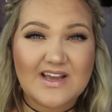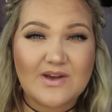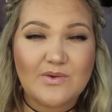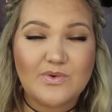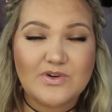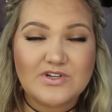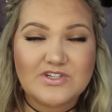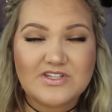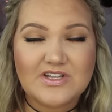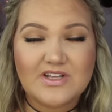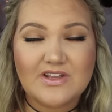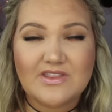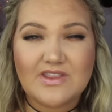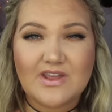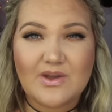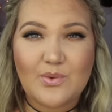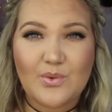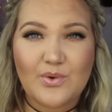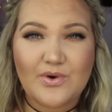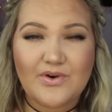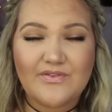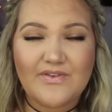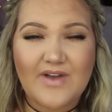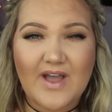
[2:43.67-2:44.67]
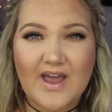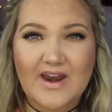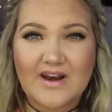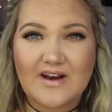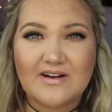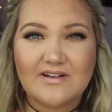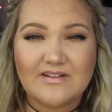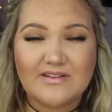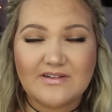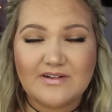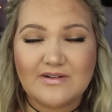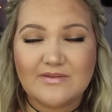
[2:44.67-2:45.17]
I wish that they would have
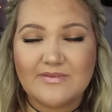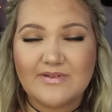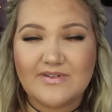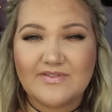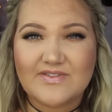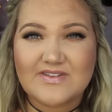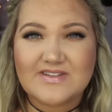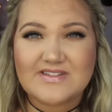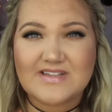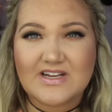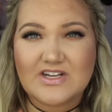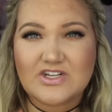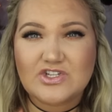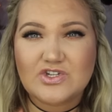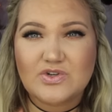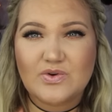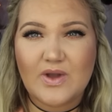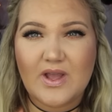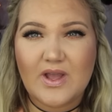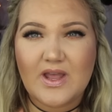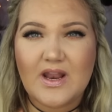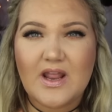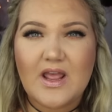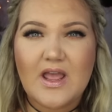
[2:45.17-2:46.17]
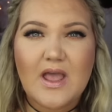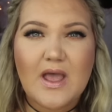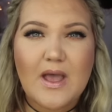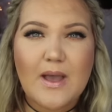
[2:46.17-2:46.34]
added a little bit of a scent to it,